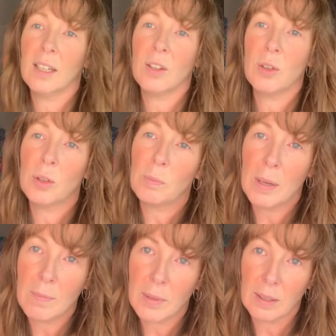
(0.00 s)
cute
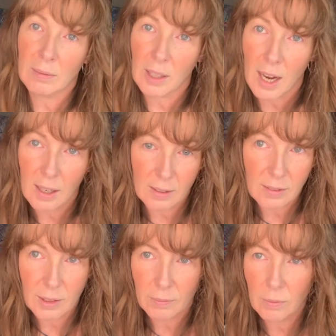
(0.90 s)
pumpkin
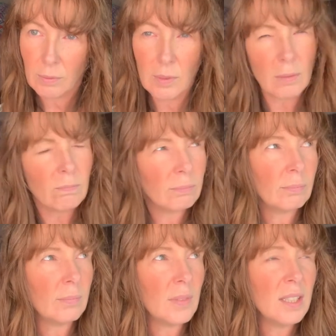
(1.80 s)
garland.
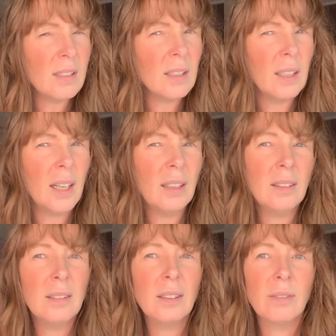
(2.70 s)
Is it a
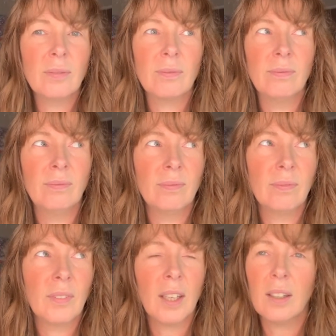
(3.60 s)
garland?
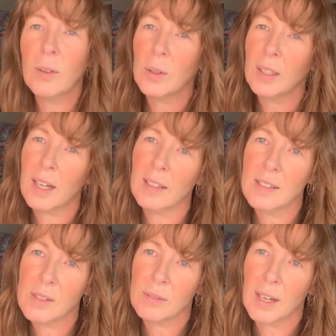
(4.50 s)
I don't know, oh, or a
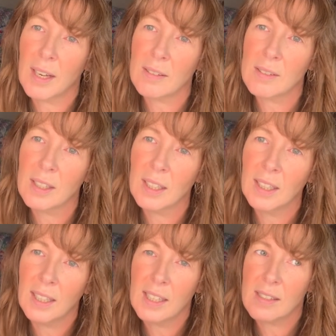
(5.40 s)
garland's round.
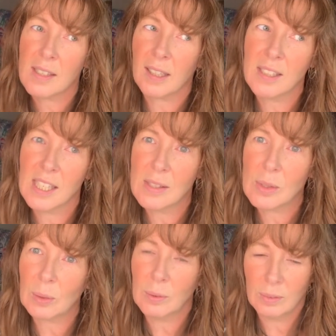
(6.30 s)
It's like
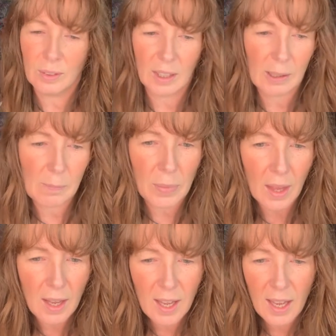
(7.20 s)
tinsel. Um,
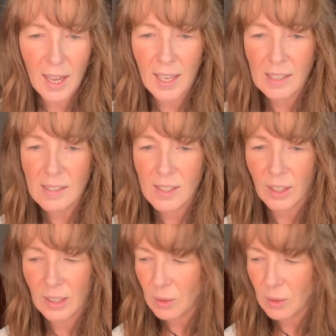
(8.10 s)
and I